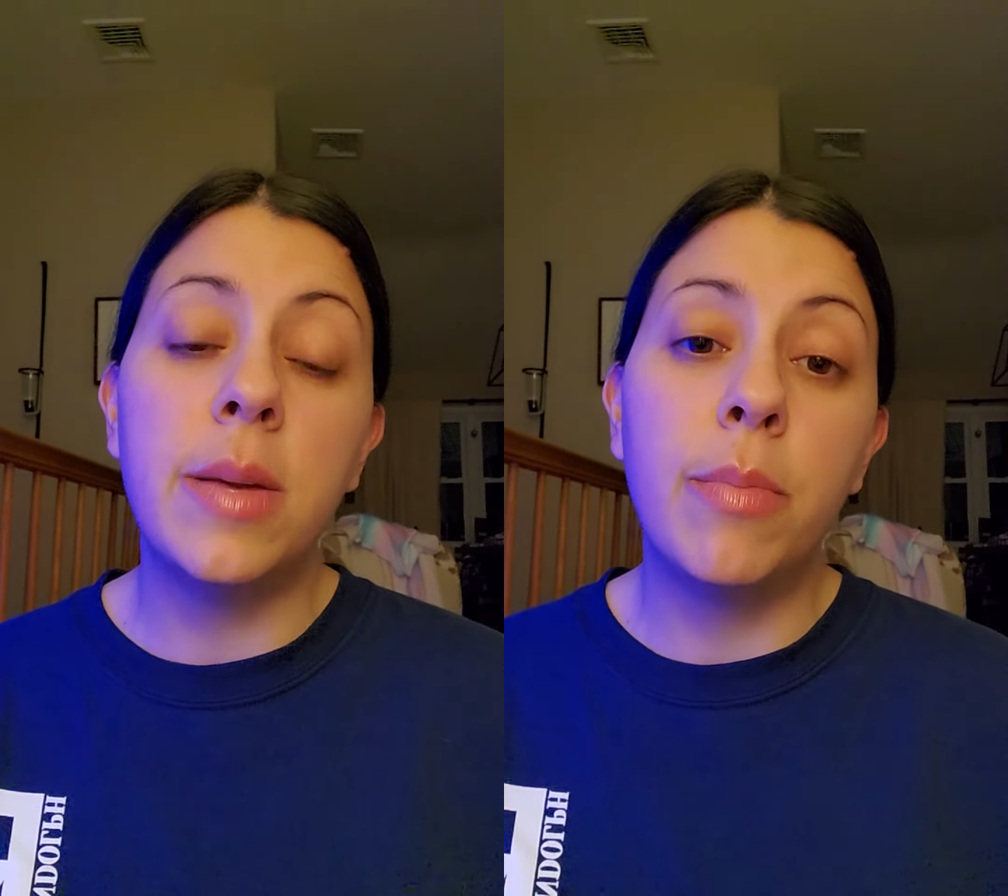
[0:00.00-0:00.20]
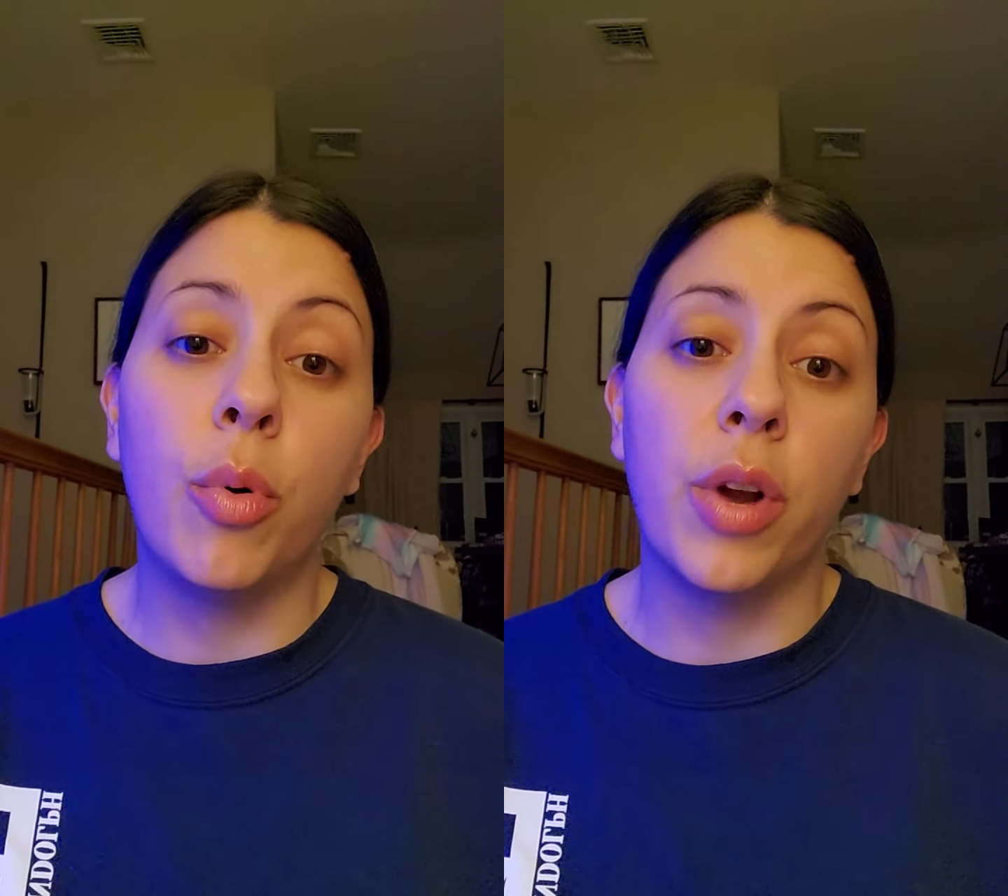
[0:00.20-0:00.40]

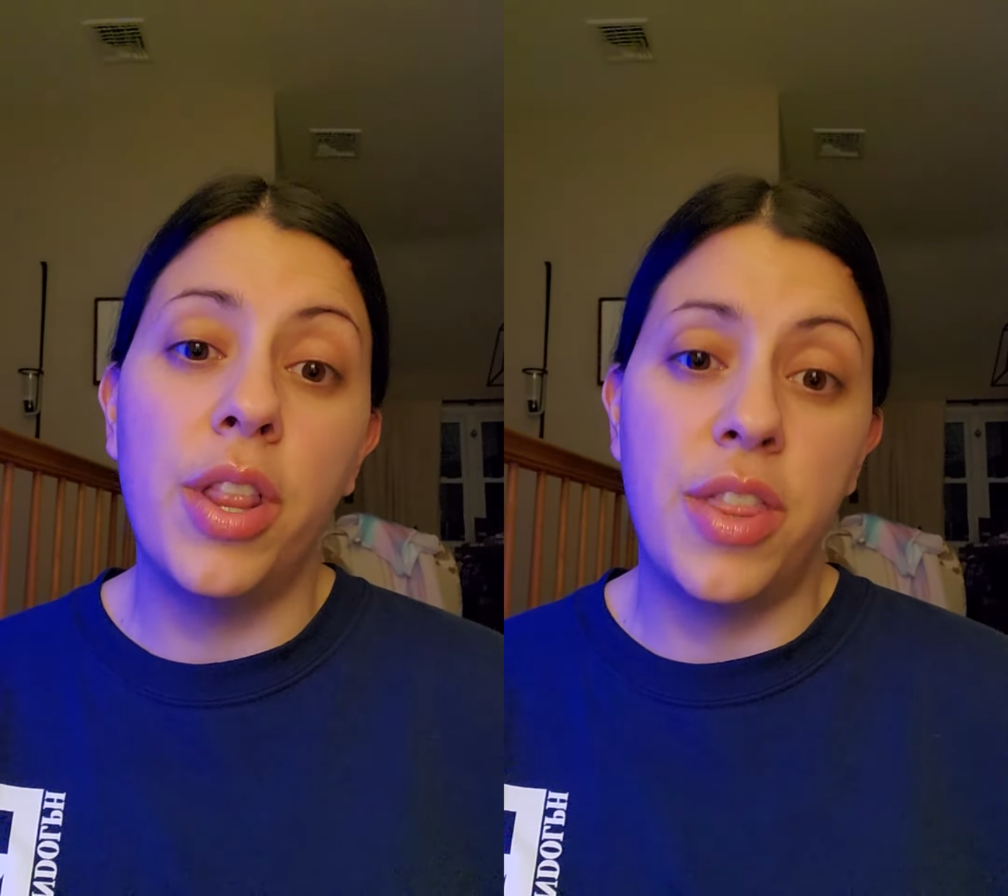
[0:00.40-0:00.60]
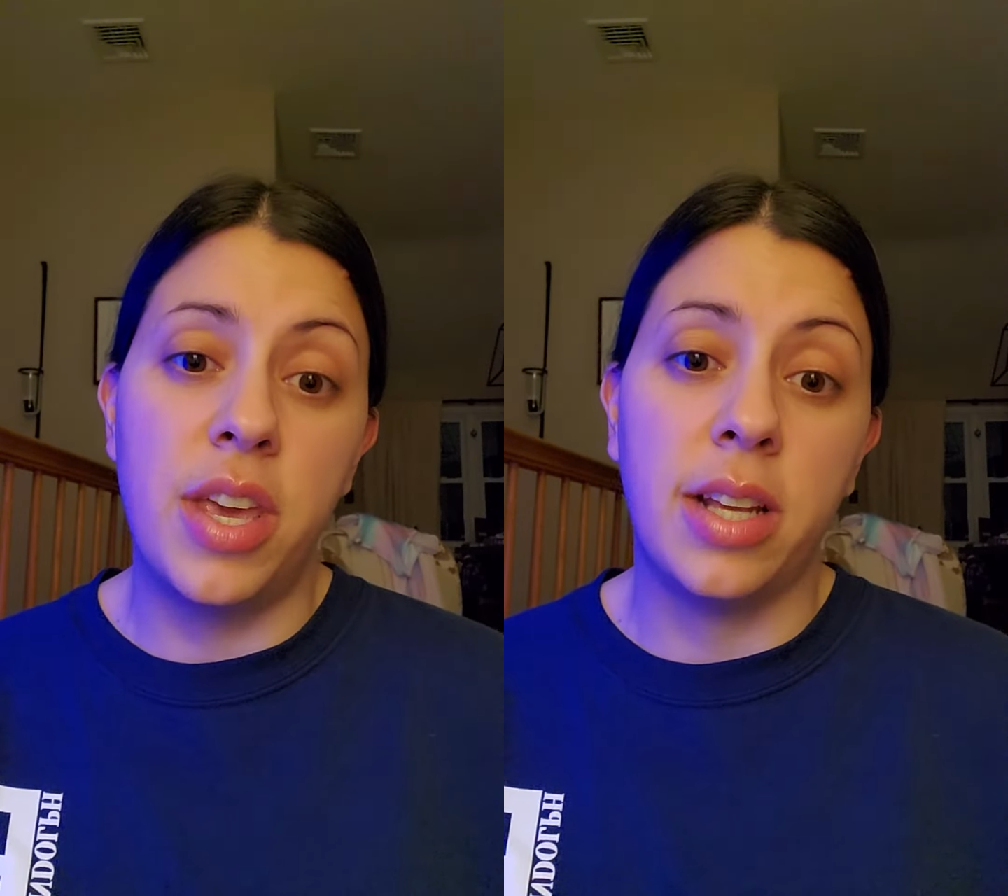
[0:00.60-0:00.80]

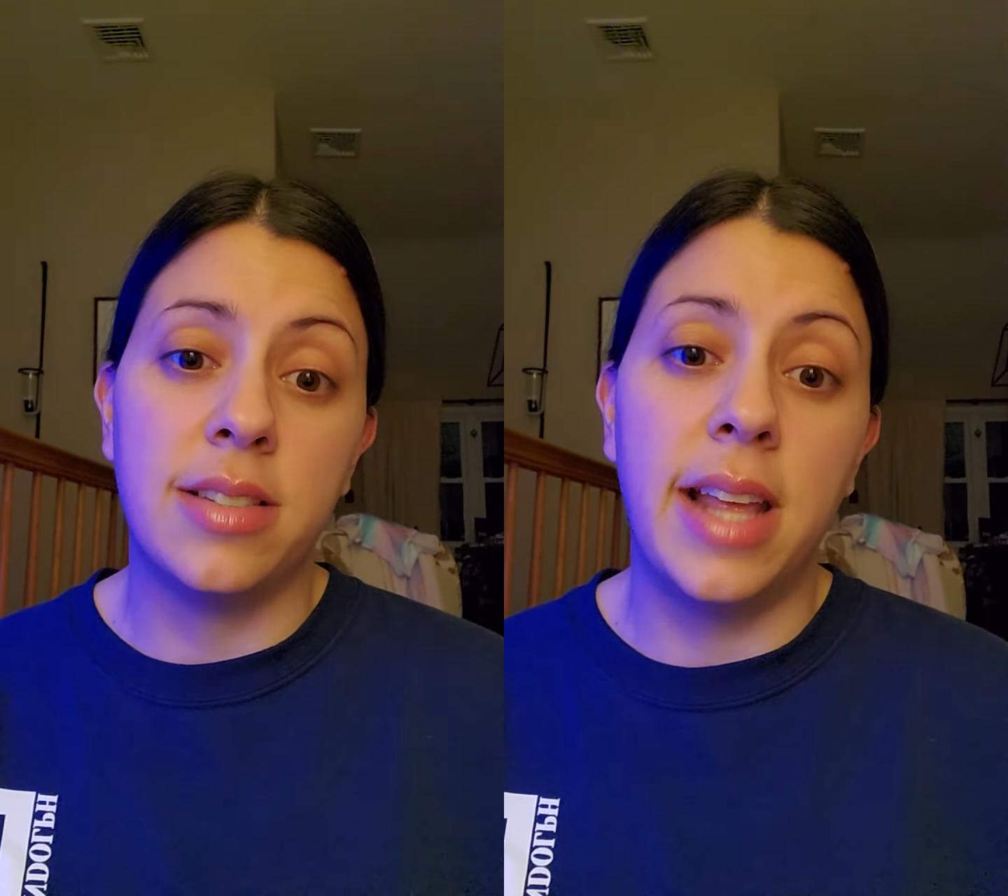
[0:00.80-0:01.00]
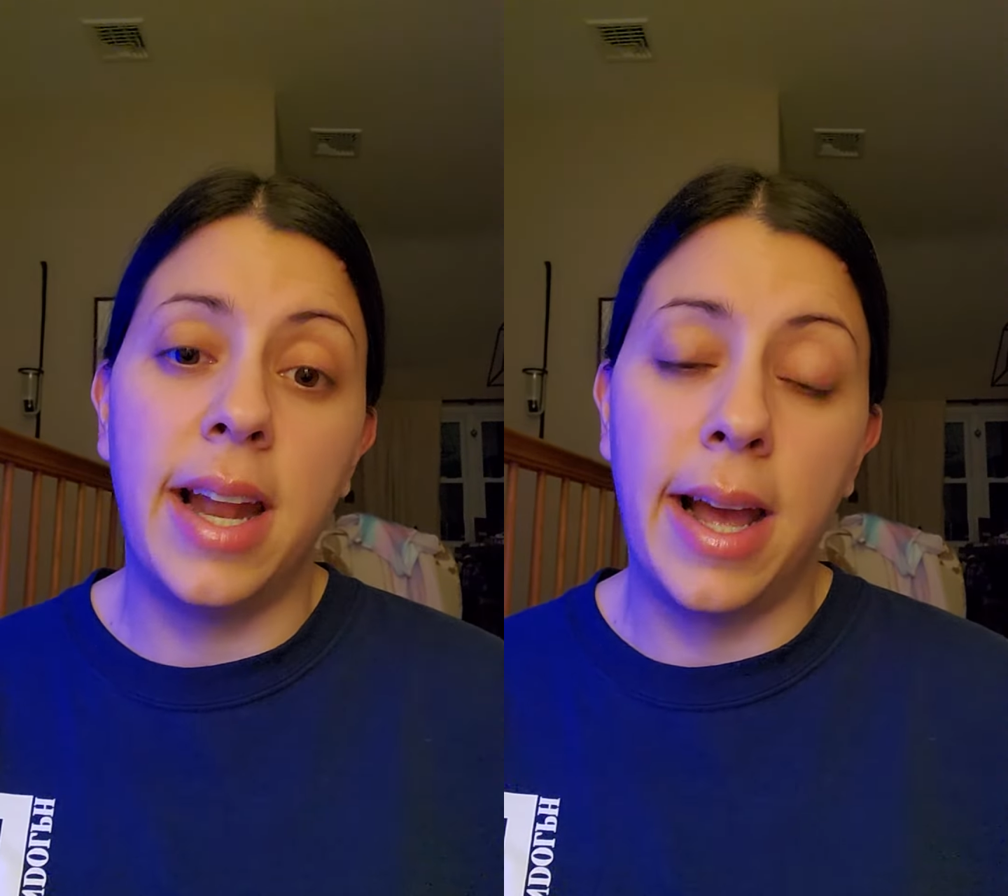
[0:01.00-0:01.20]
important
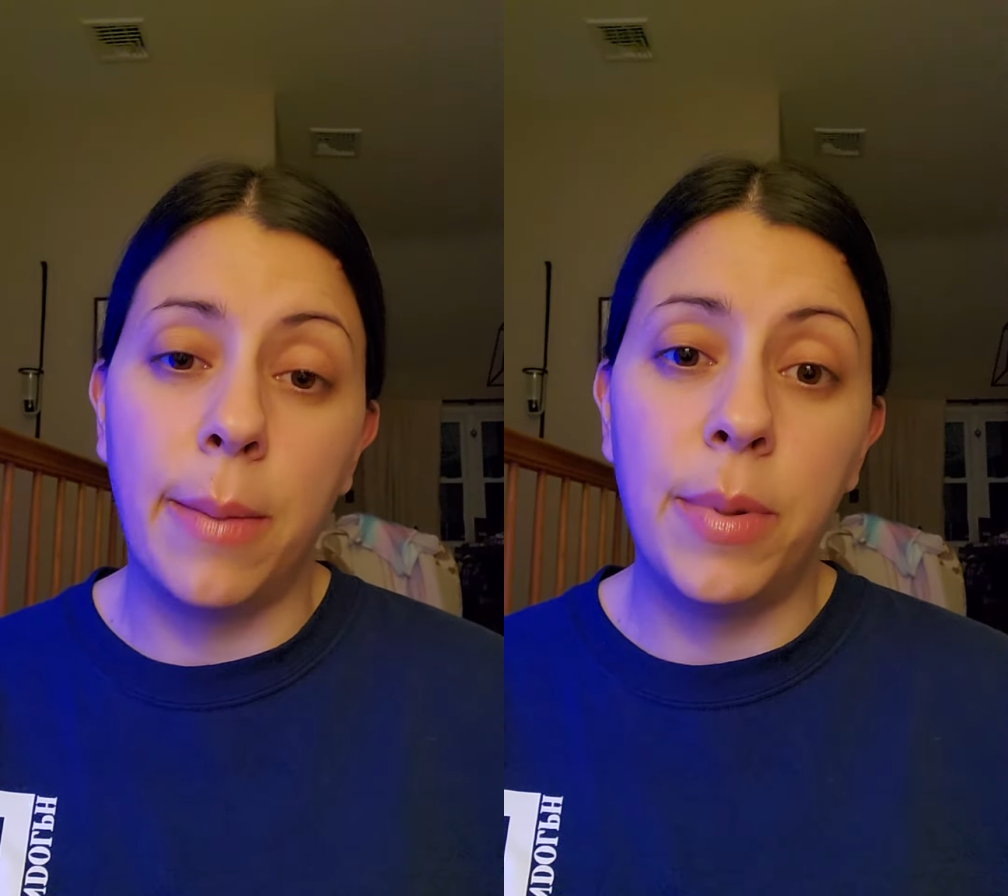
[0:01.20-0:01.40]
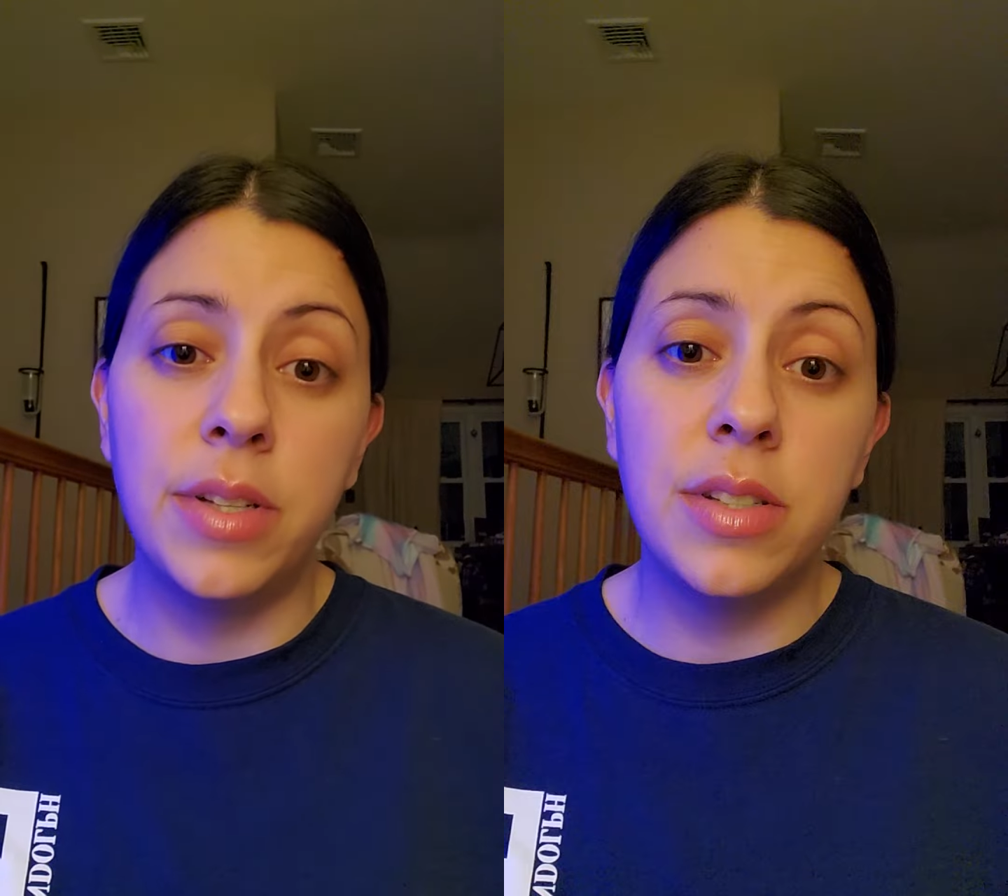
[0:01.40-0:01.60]
things that
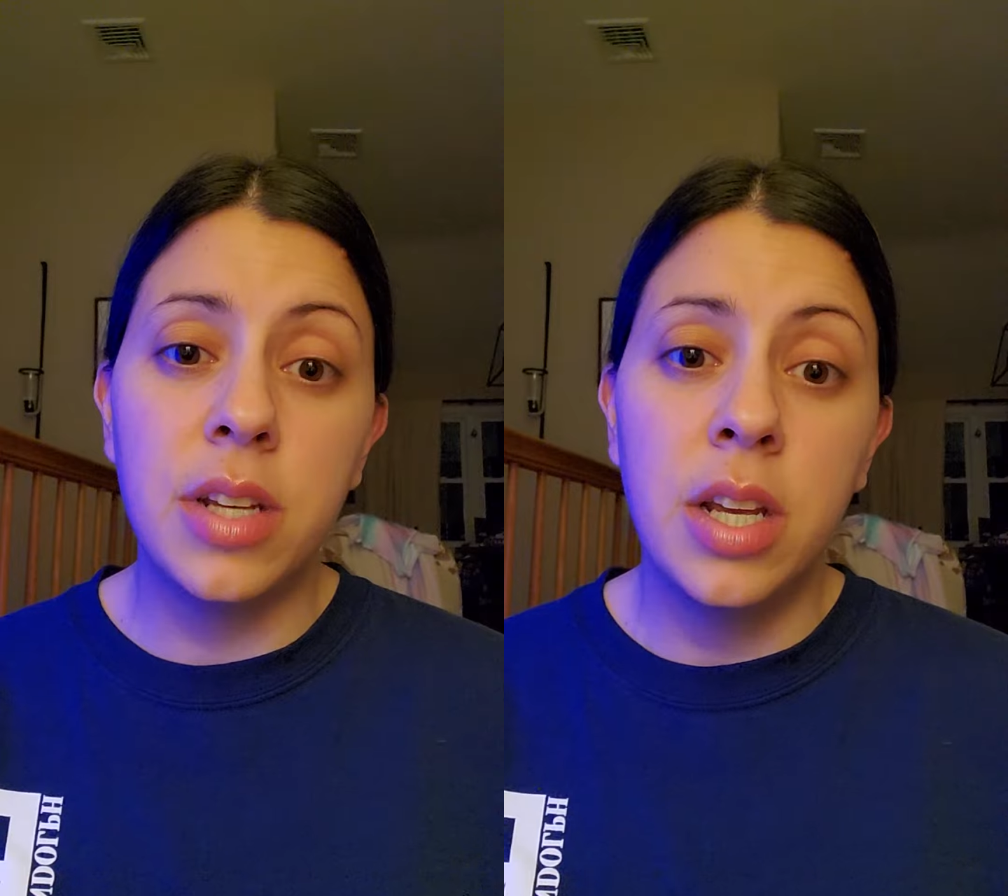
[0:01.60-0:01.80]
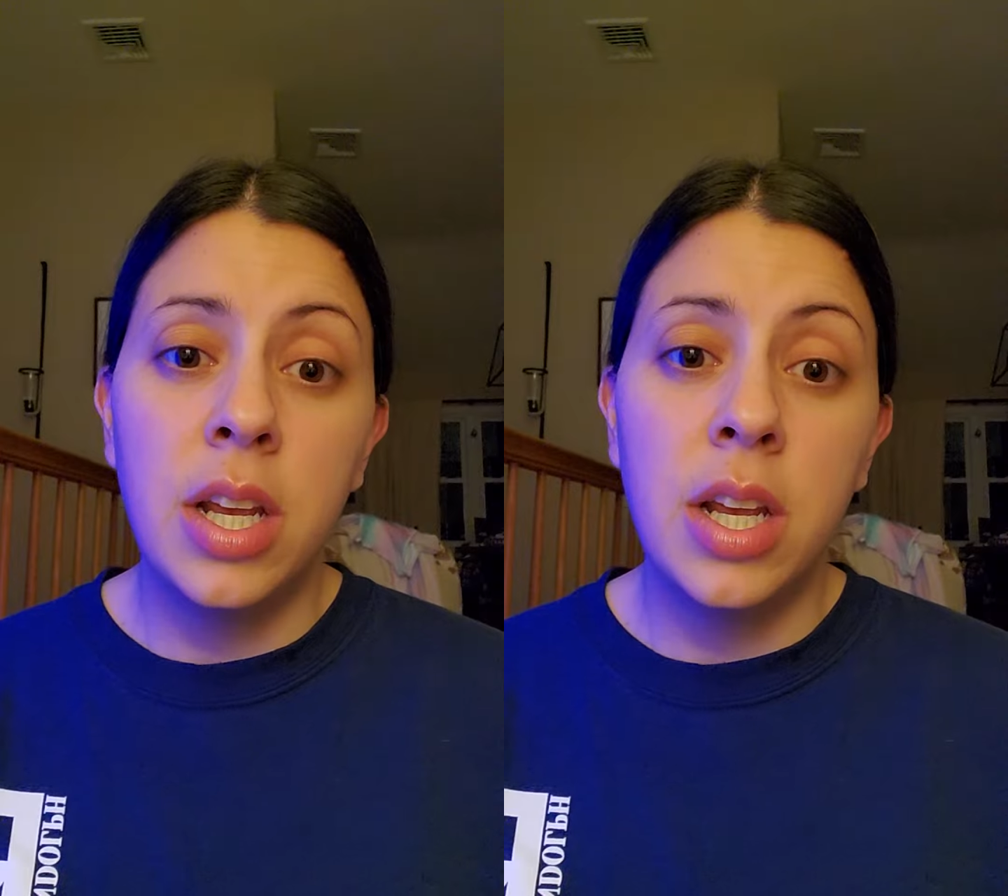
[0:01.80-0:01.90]
happened